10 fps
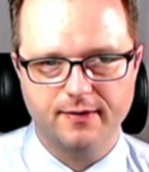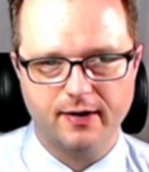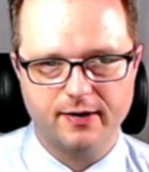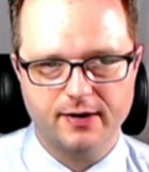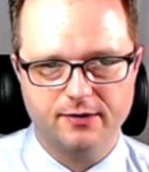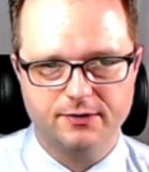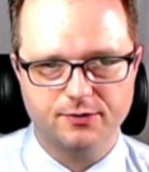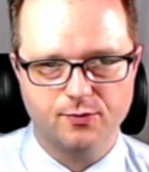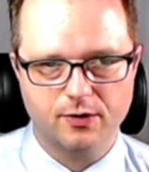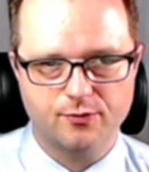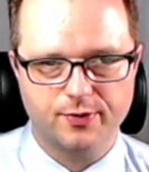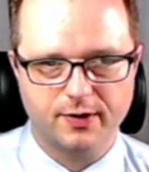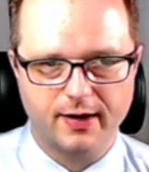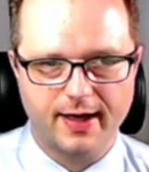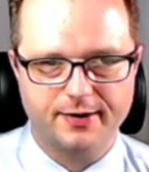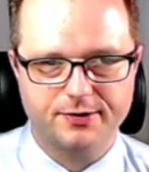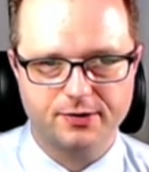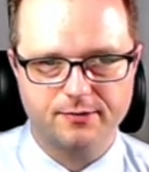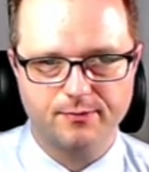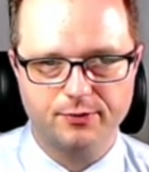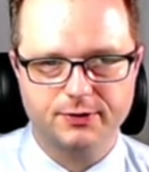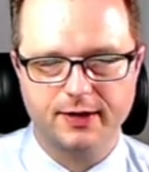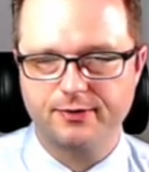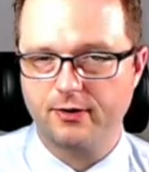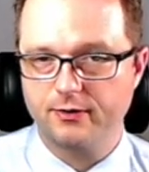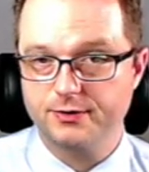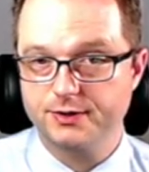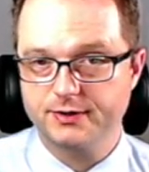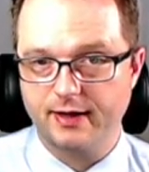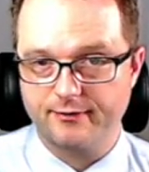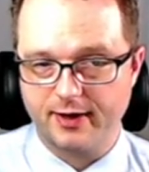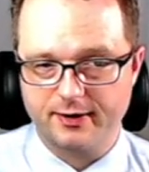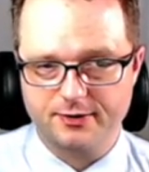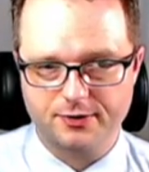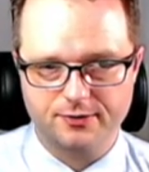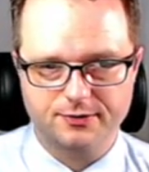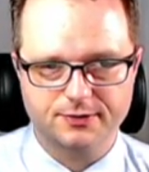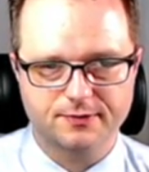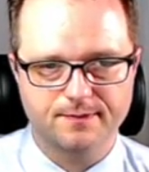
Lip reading: Here's a work with an editor. Most anthologies have editors.